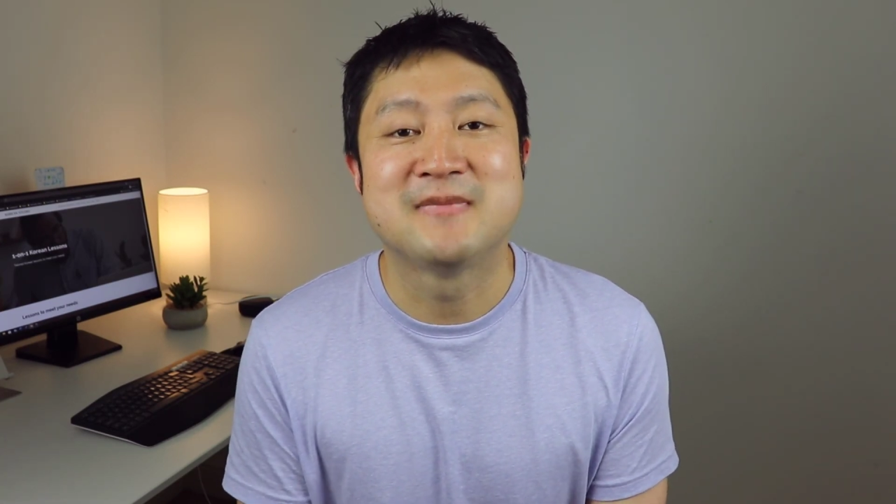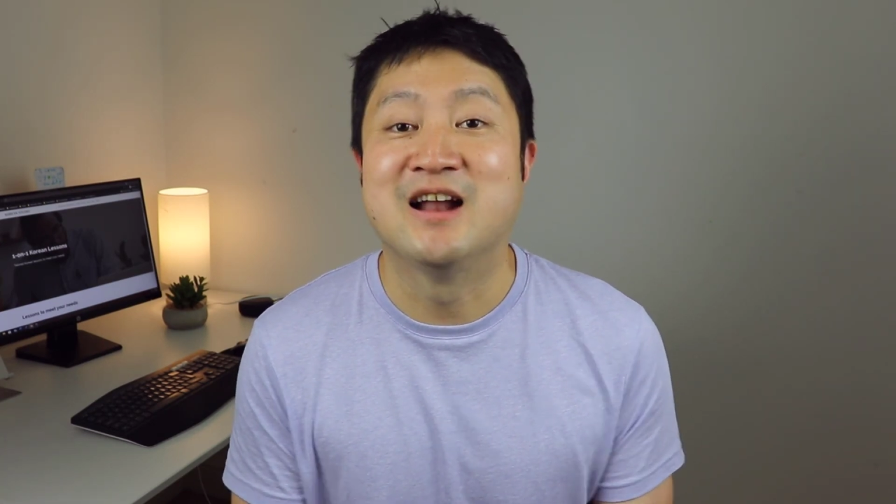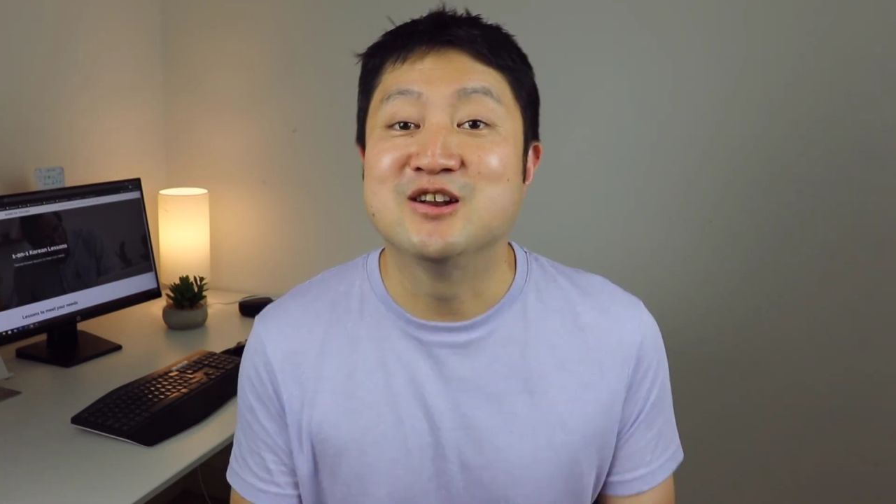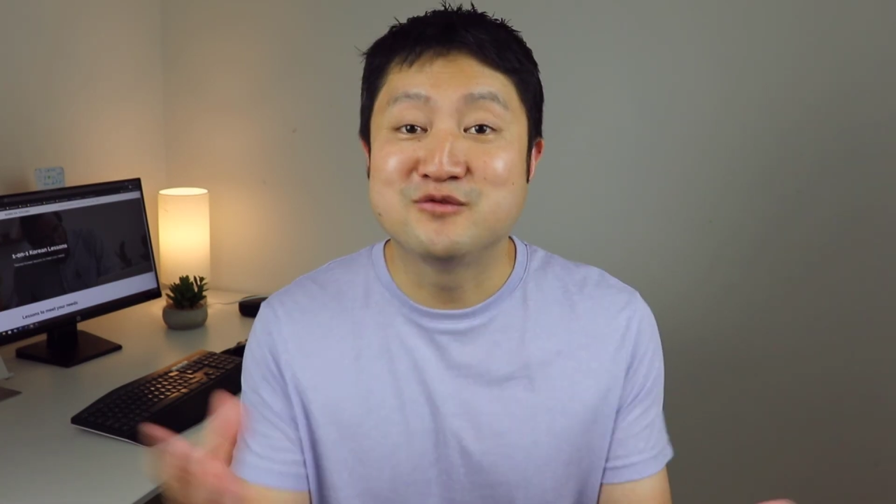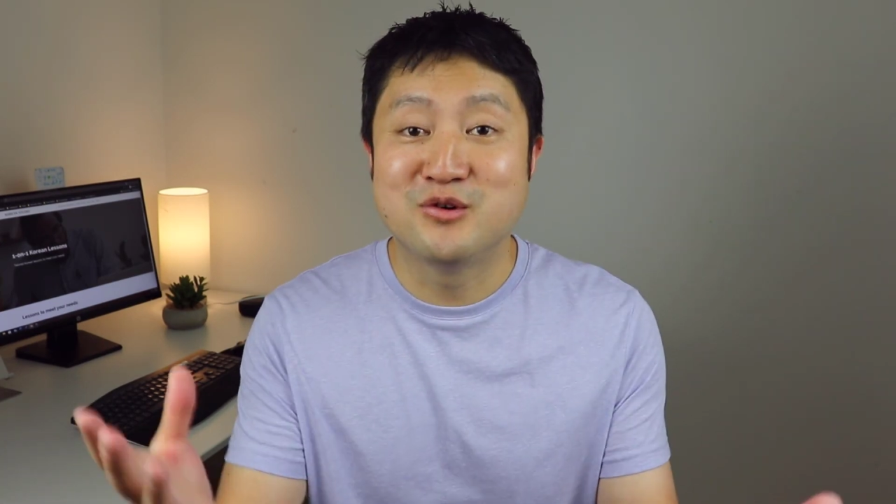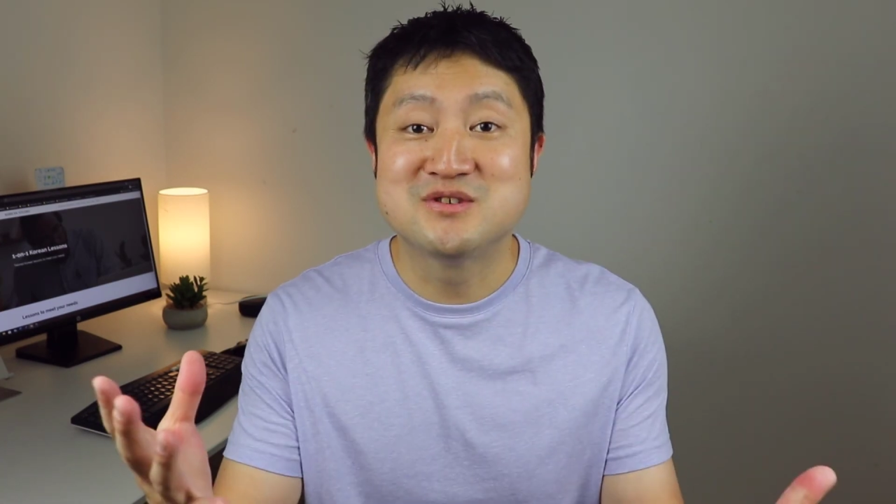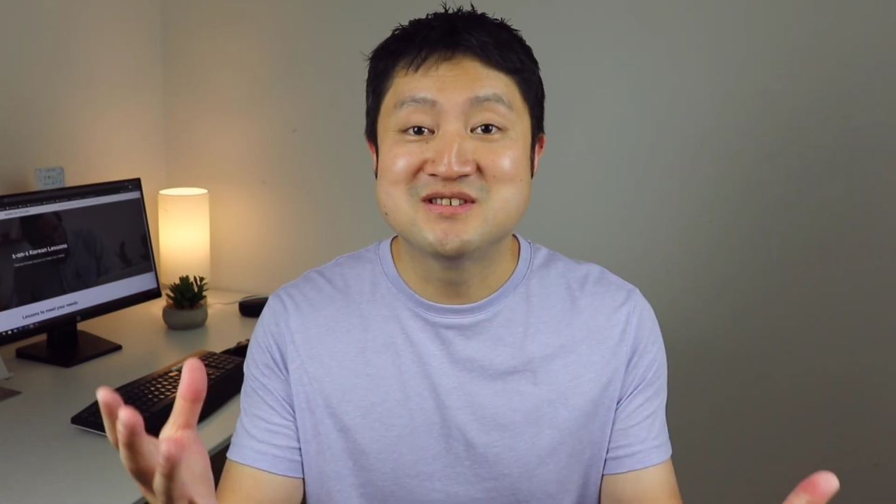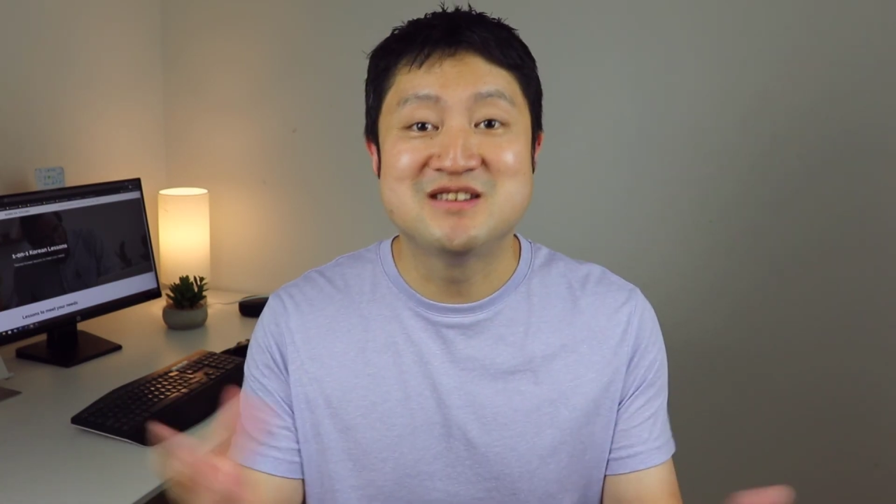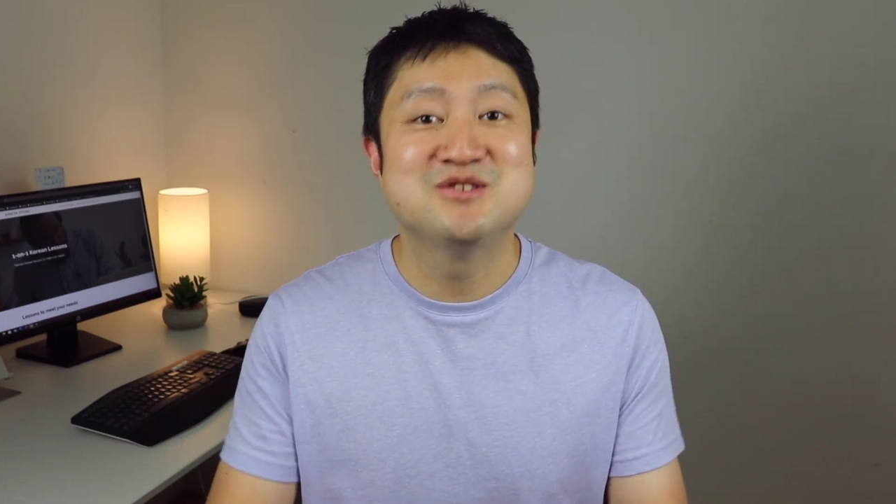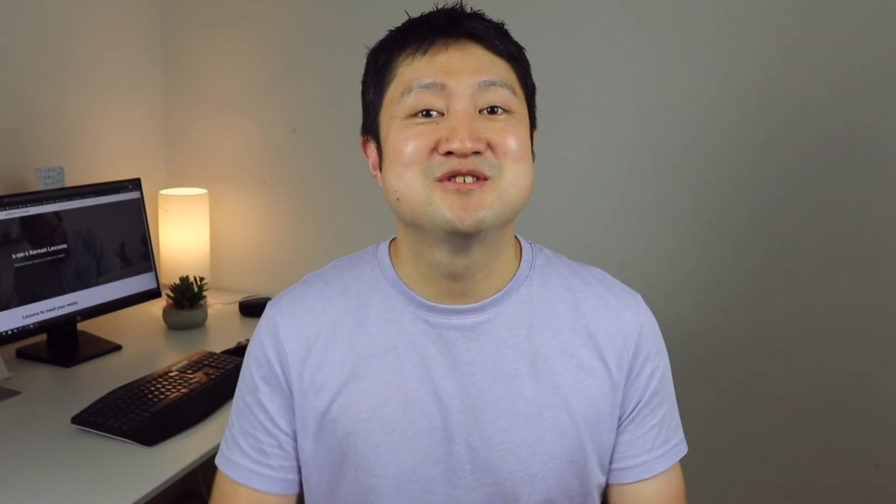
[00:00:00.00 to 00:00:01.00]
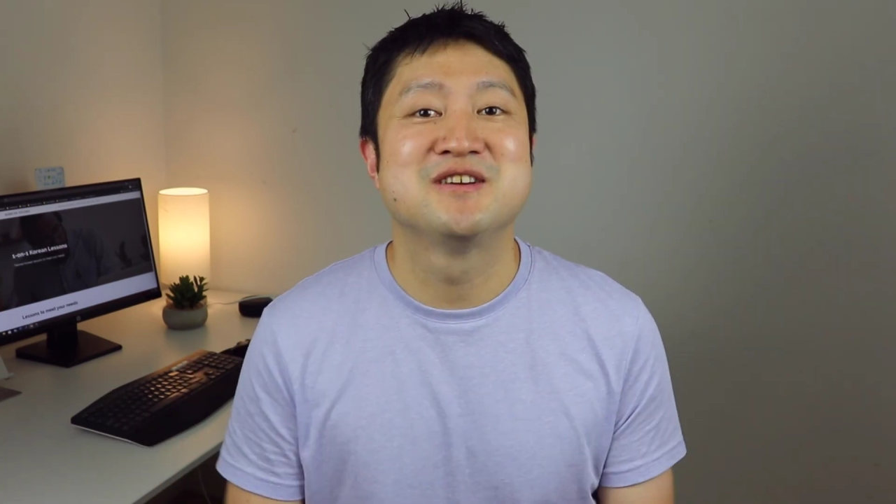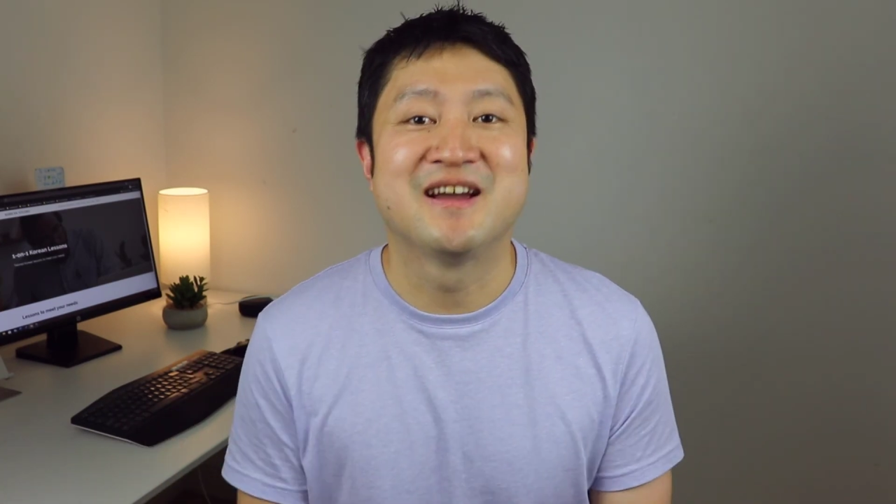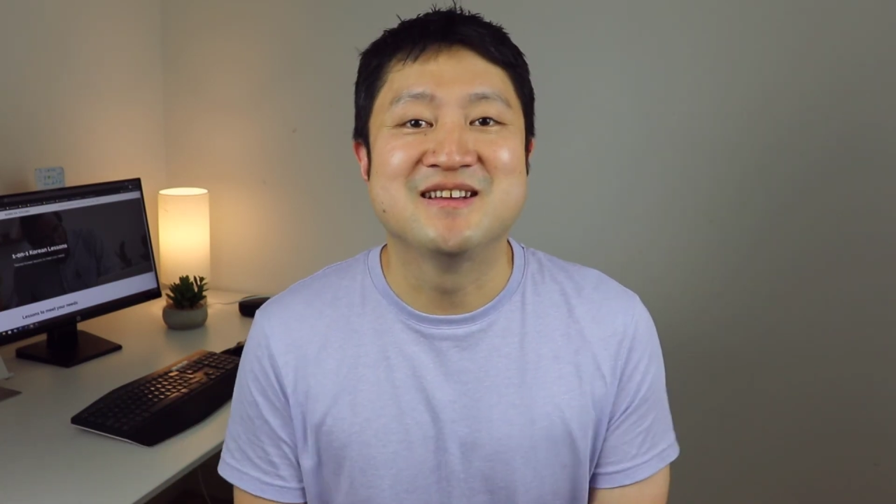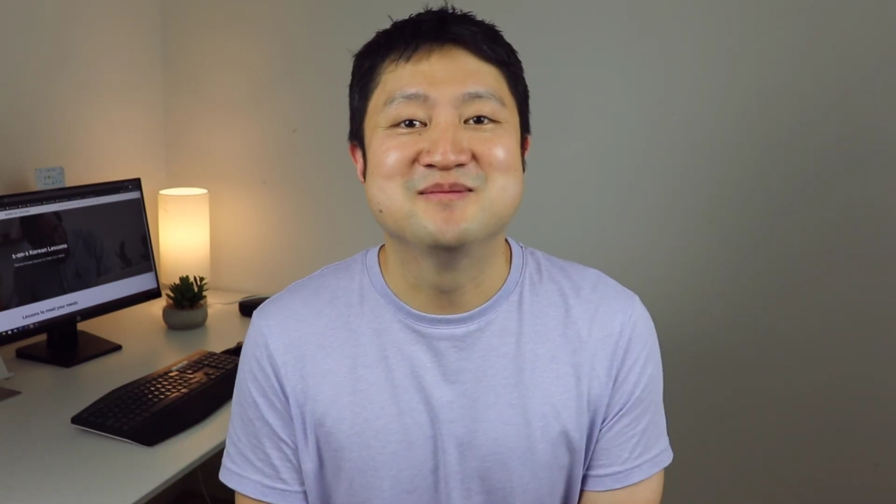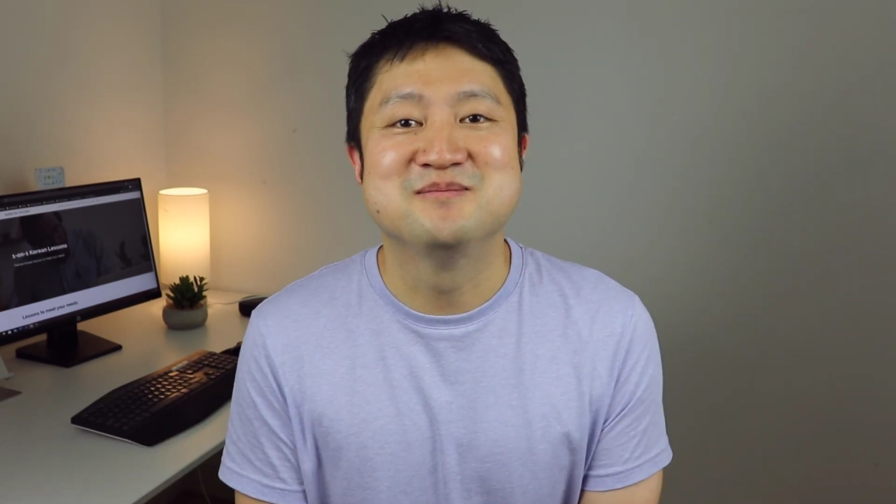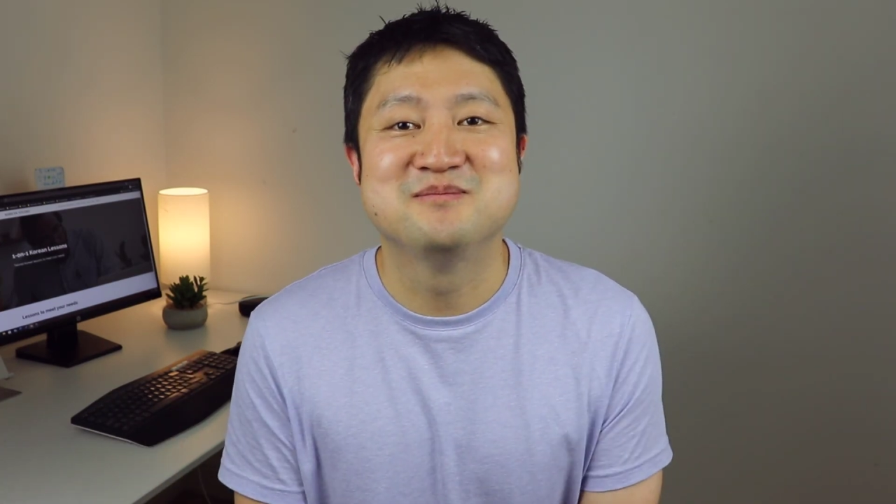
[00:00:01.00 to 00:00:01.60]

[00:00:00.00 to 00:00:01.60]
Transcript: I look forward to seeing you soon again.